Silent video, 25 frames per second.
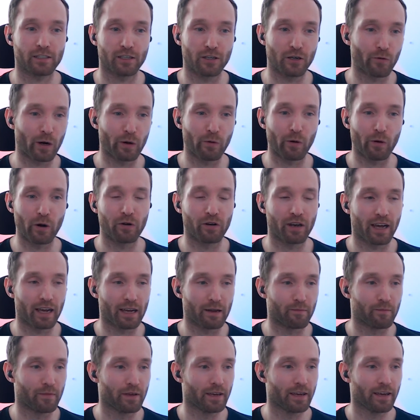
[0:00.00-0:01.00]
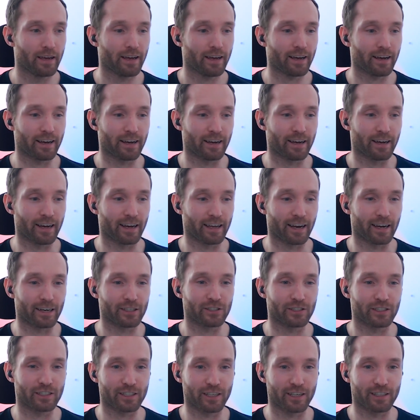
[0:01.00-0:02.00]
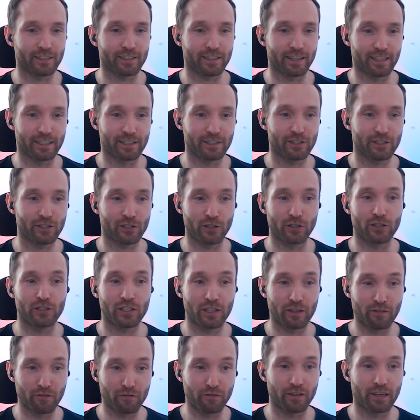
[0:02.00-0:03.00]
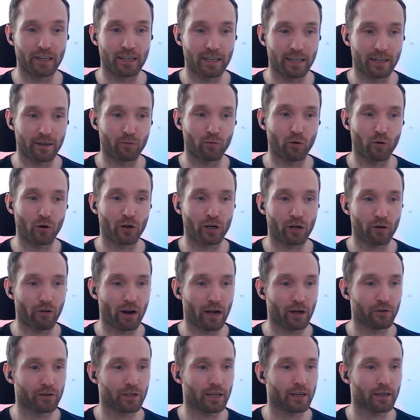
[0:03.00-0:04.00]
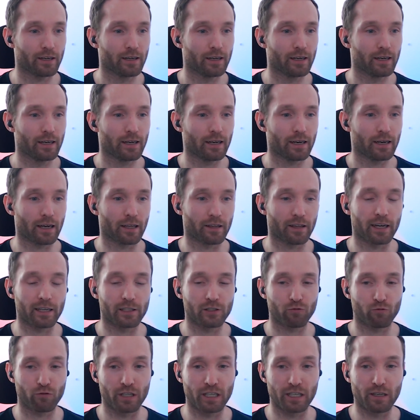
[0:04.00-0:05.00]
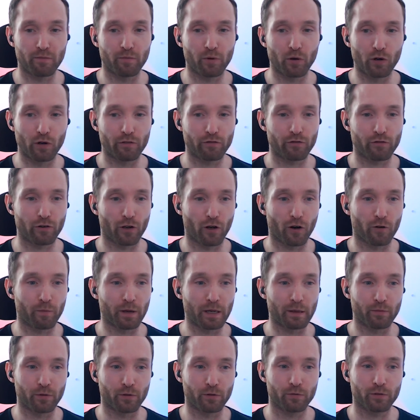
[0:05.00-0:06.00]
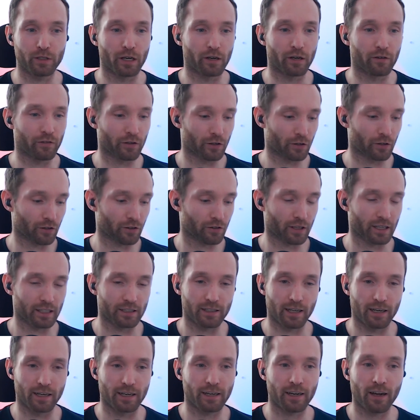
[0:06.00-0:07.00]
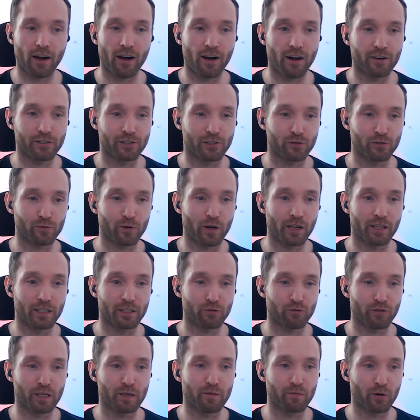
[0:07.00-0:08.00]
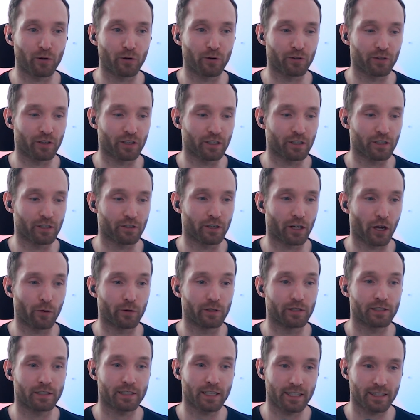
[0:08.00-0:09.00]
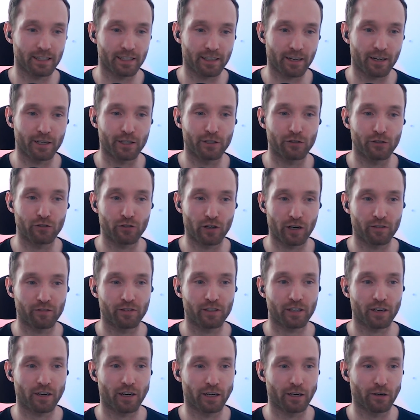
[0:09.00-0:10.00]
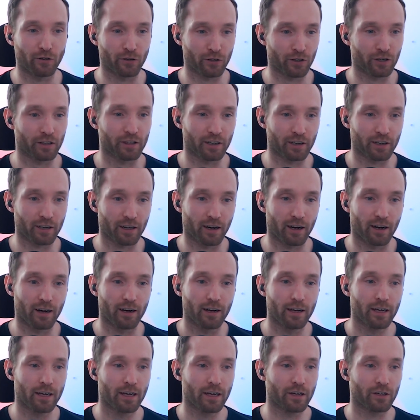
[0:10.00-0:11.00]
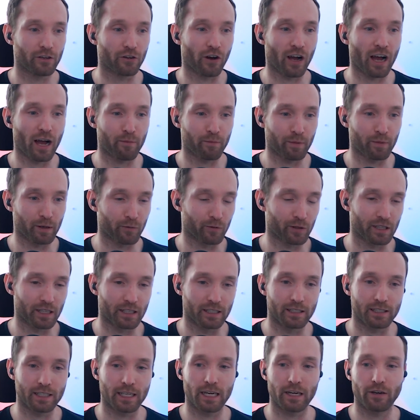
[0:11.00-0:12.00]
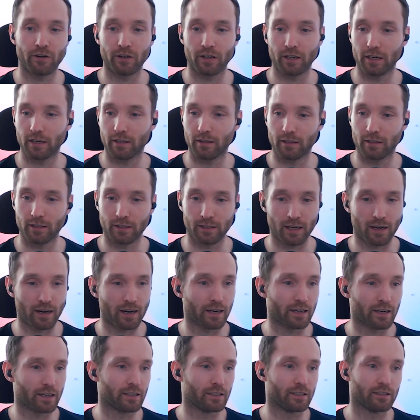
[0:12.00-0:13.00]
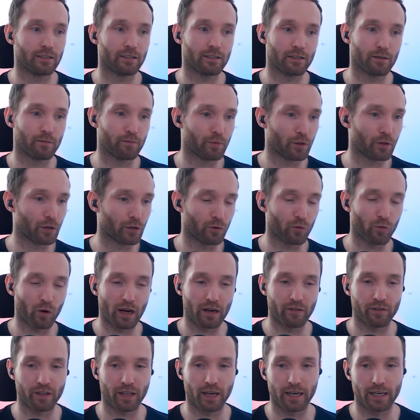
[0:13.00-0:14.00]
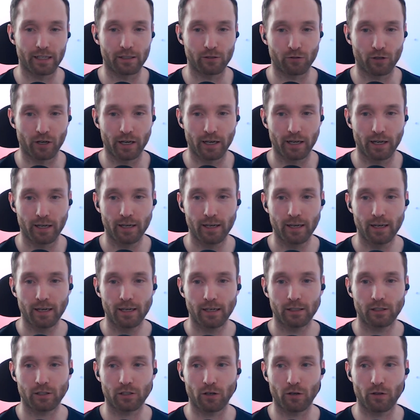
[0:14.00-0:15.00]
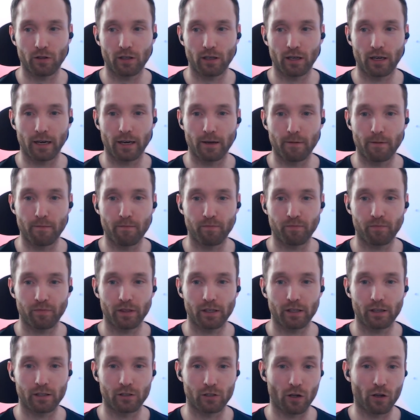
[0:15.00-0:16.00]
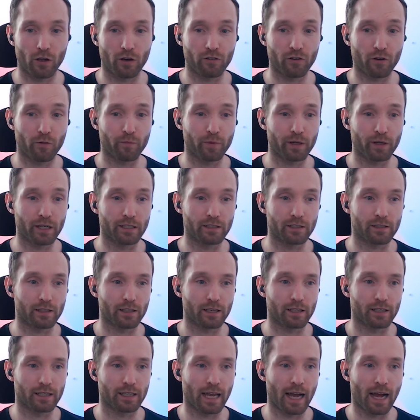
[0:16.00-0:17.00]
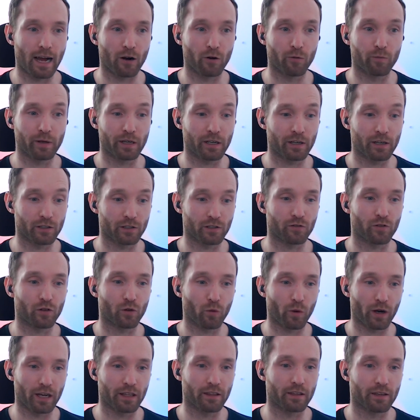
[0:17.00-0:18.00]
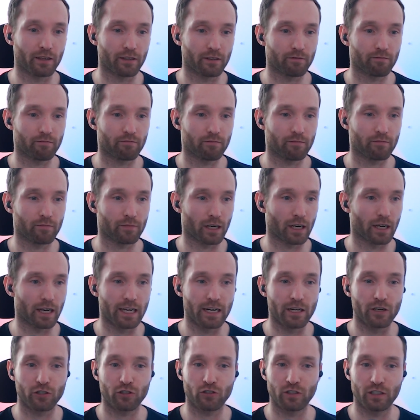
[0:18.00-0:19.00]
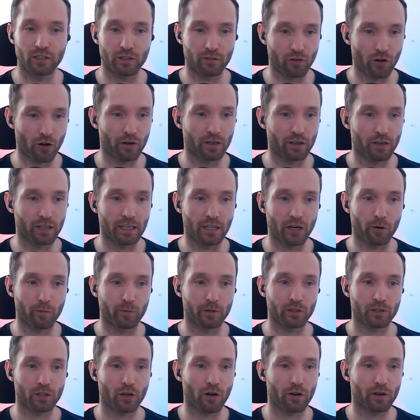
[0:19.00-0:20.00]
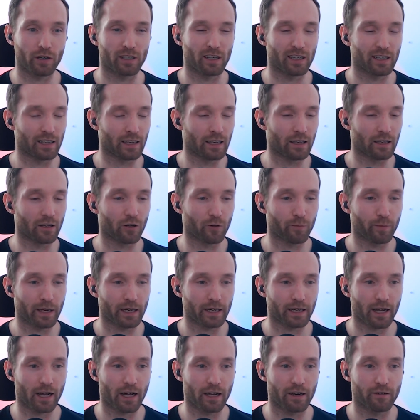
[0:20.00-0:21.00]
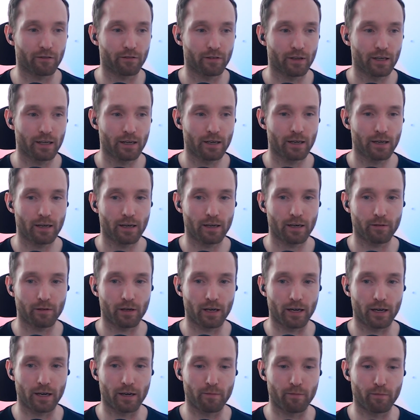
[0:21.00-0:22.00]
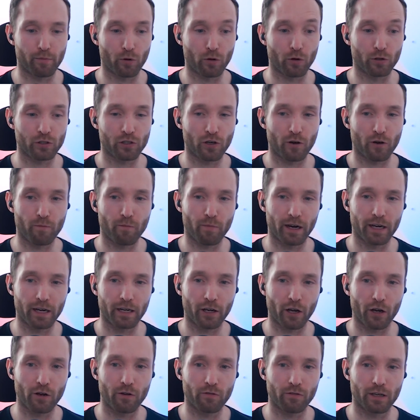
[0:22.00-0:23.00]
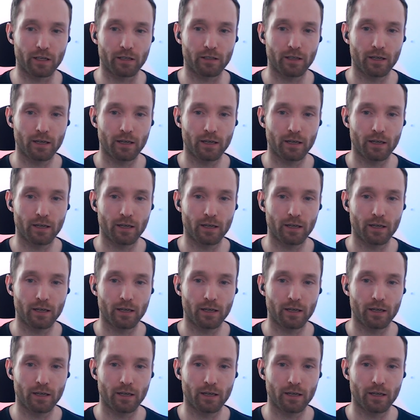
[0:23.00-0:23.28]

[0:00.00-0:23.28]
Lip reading: who I won't name and actually start to then touch it and feel it and walk around it. And that's really important for a lot of people. You know, if you look at things like cars as well, it's really important that you go and sit in the car, you drive the car, you look at the car, you're happy with the interior, the tires, the boot, whatever that is, right? So there's a lot of companies that now, because of the way that industries have gone and e-commerce gone, and a little bit kind of brought on by COVID,